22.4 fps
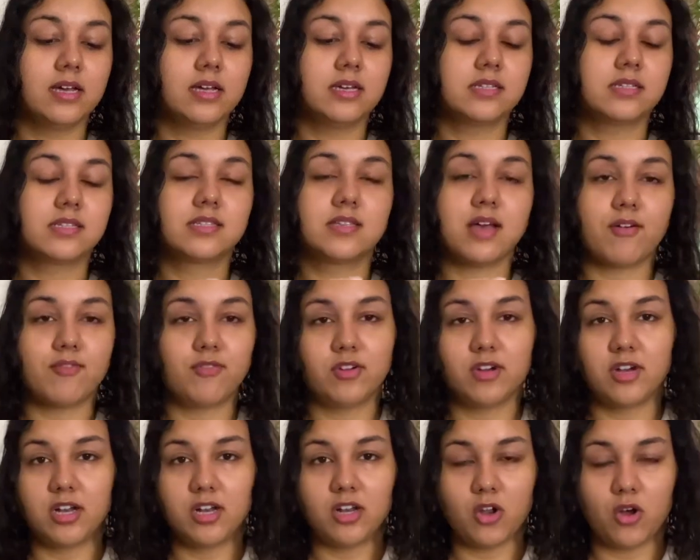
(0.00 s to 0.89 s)

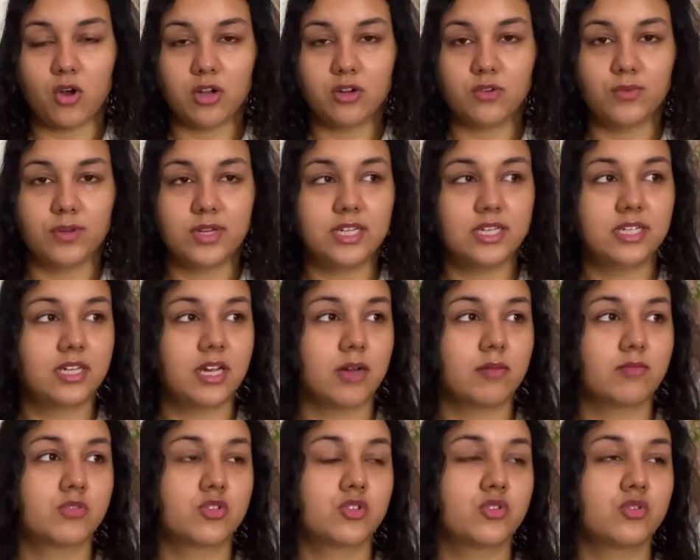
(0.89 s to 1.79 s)
suffer a lot when it
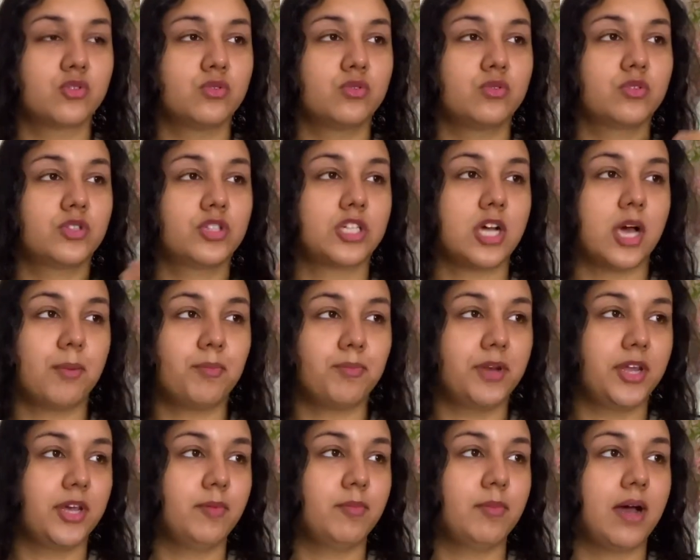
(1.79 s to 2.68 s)
comes to
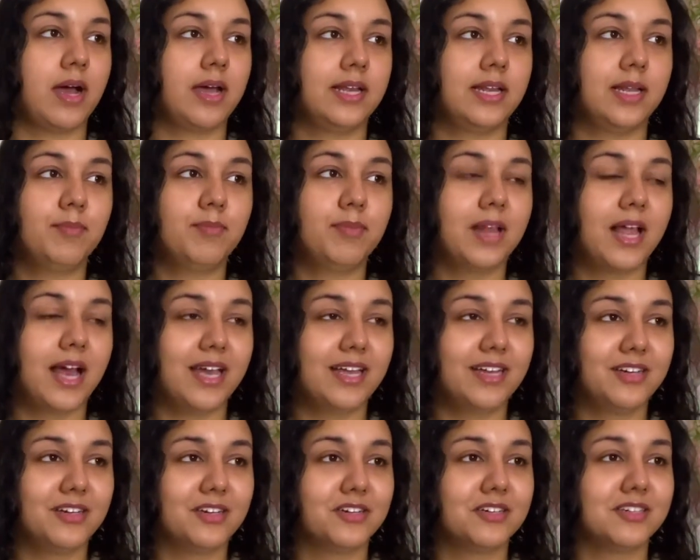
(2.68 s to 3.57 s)
sharpening my lip
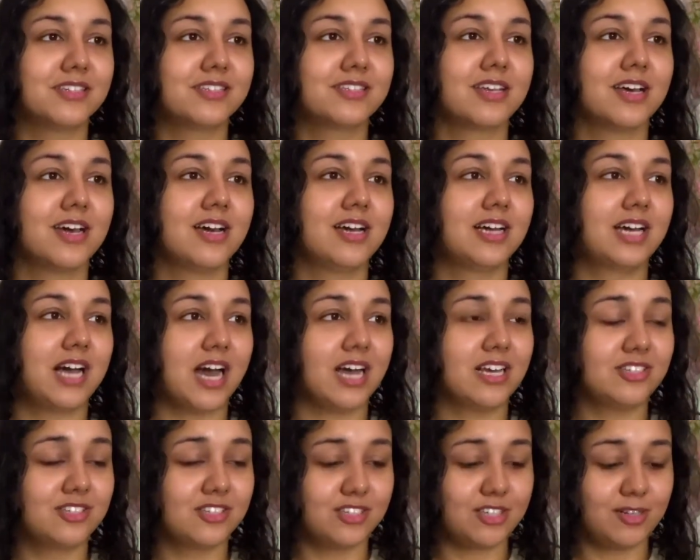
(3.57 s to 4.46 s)
liners,
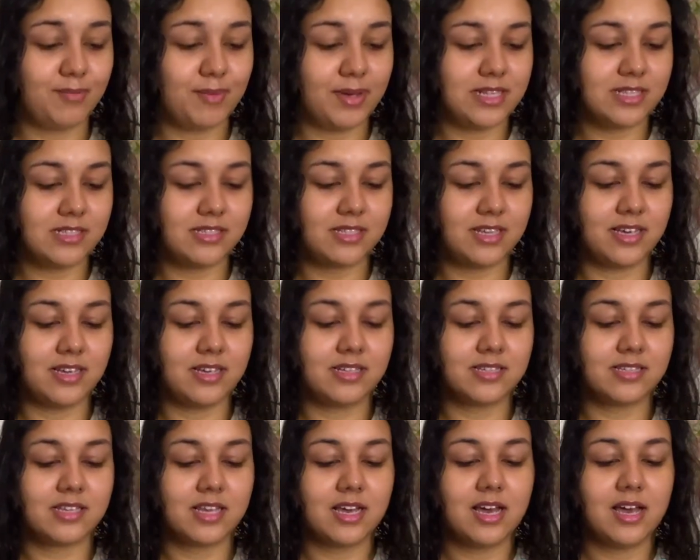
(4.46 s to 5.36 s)
Kajal
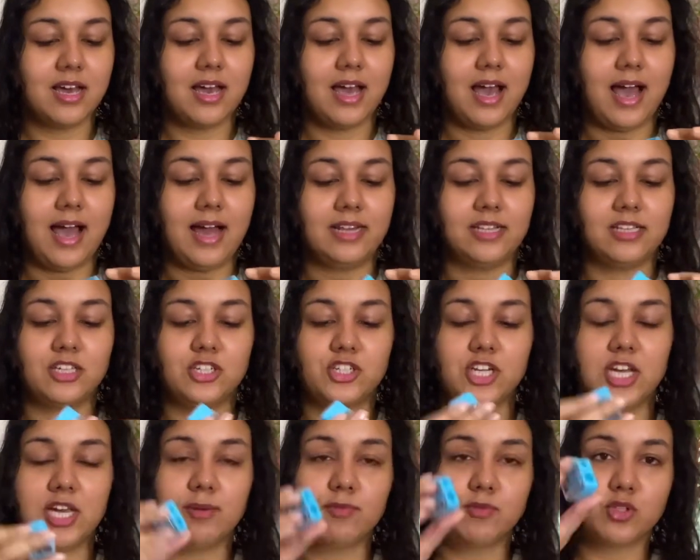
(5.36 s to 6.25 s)
pencils, and the
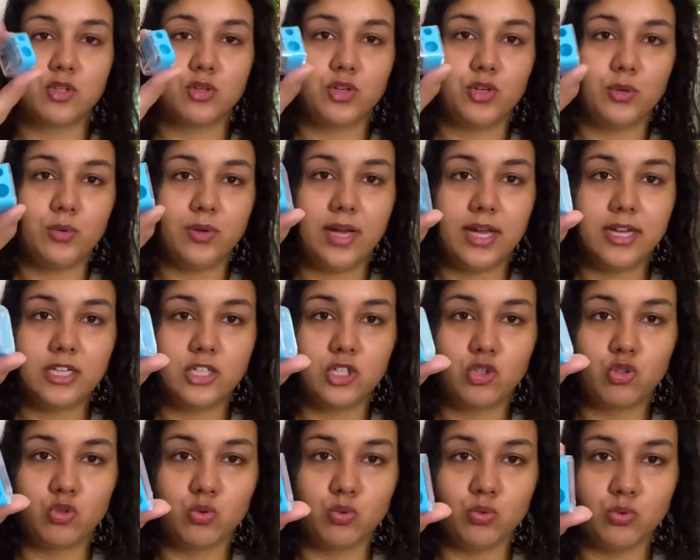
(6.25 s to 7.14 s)
shapes. So you
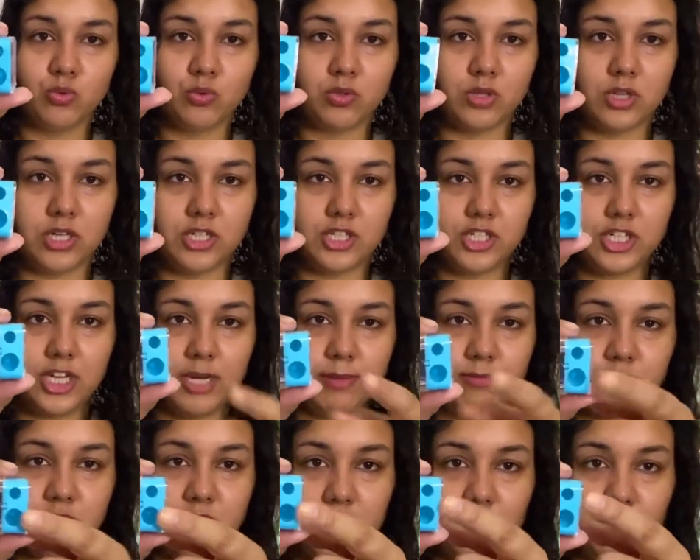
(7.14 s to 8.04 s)
get two
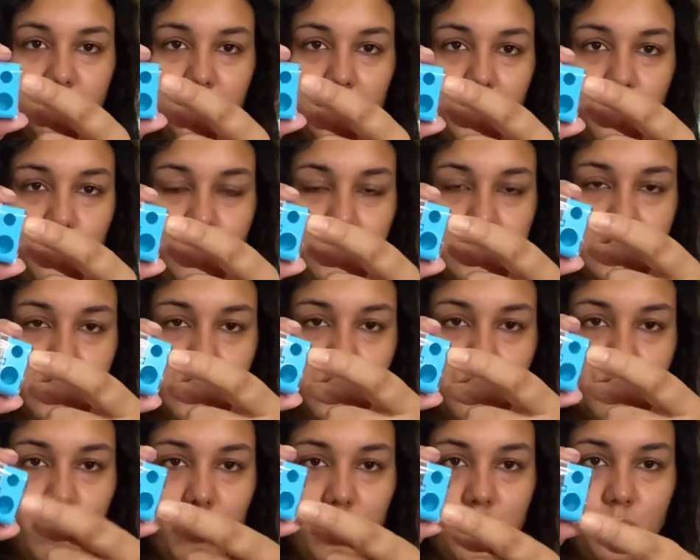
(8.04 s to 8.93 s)
shapes right over here. One is
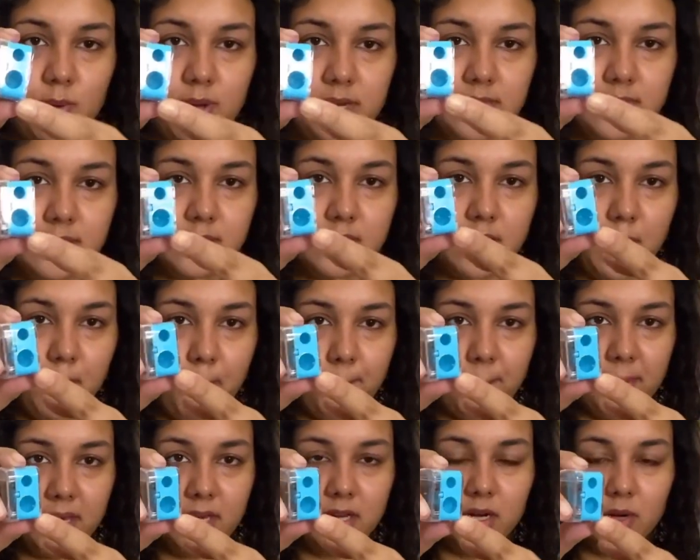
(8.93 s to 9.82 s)
small, one is a
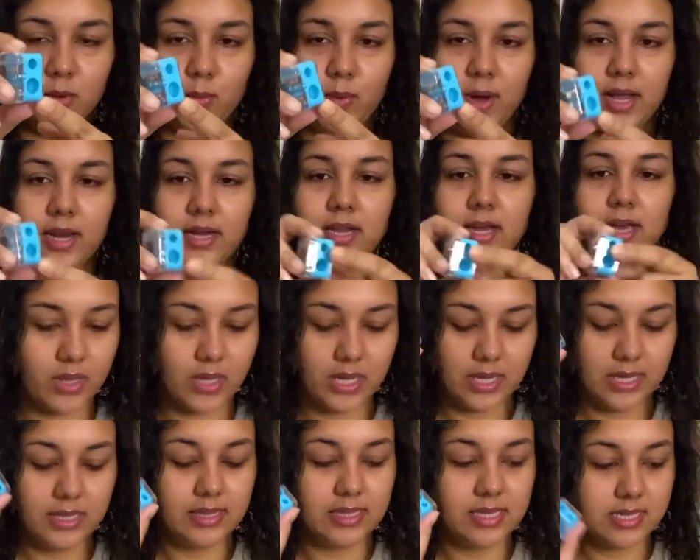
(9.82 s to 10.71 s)
bigger one.
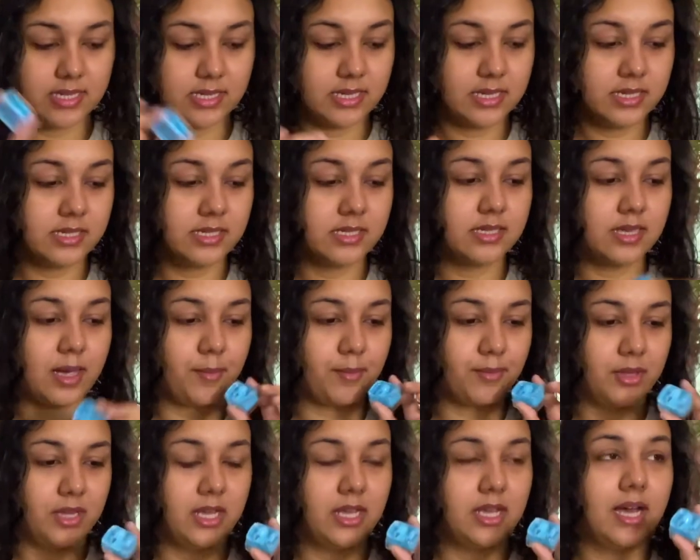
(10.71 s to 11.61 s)
This is
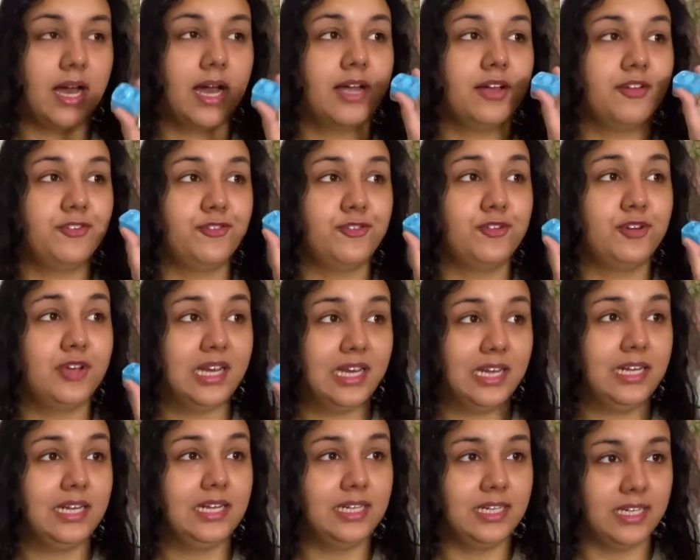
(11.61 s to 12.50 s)
something I
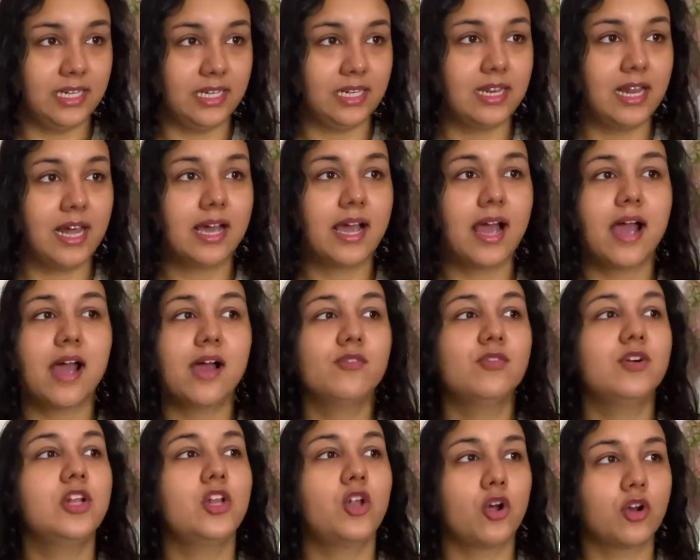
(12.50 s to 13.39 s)
really need. Like, I have
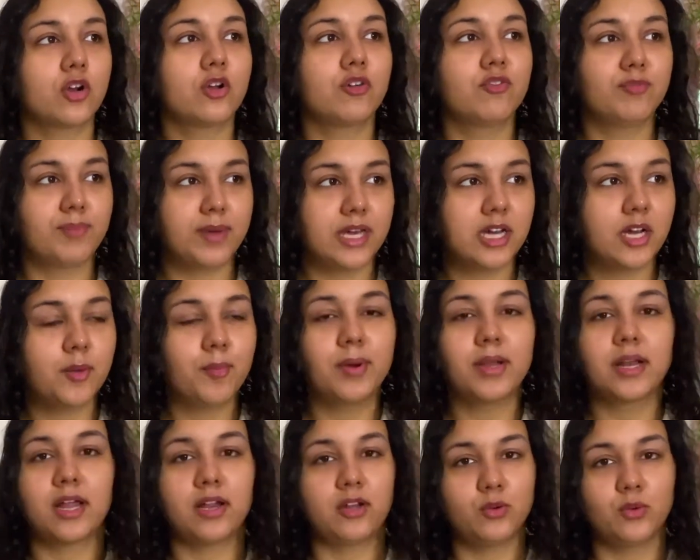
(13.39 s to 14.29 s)
a lot of makeup,
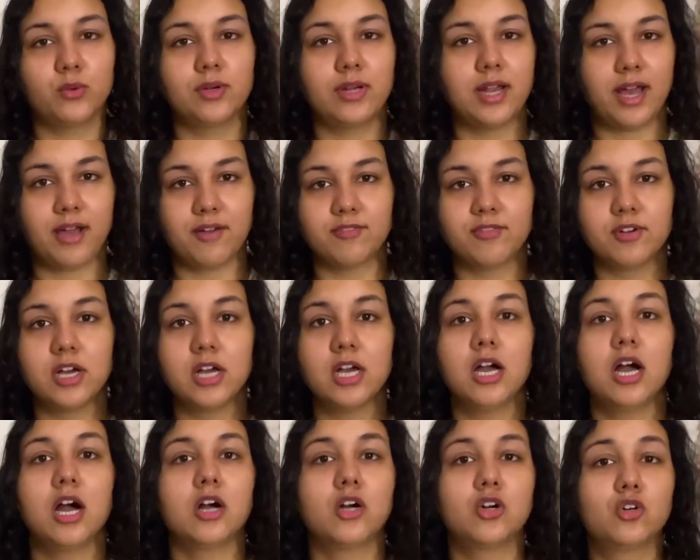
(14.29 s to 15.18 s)
but I don't have
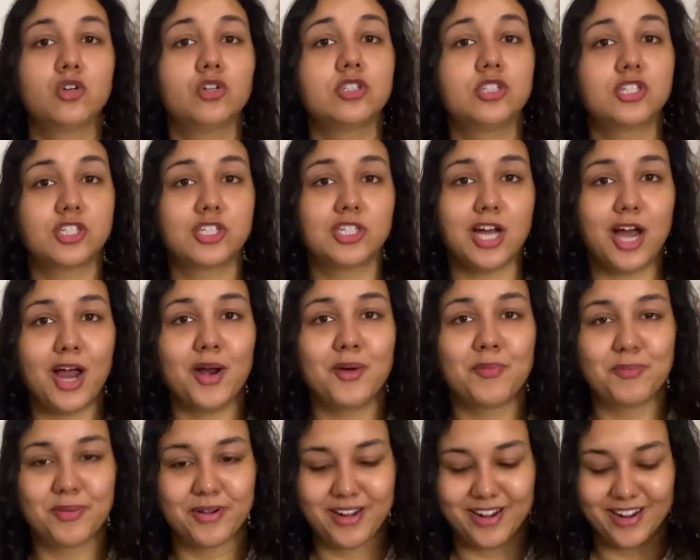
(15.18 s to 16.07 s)
a good
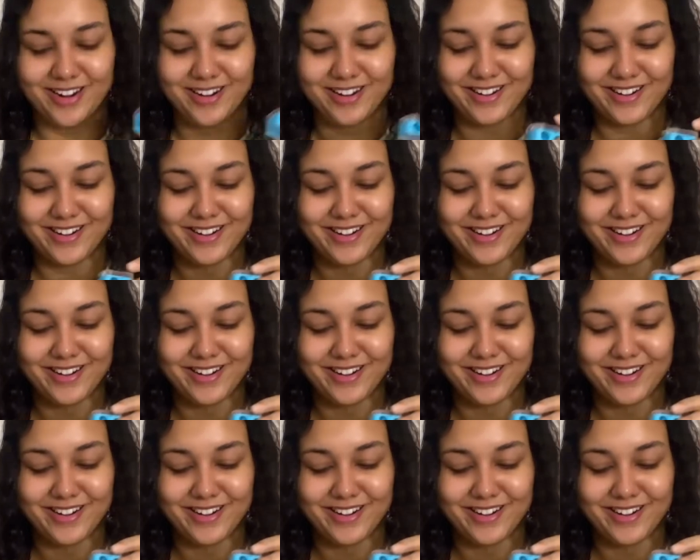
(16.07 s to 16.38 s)
sharpener.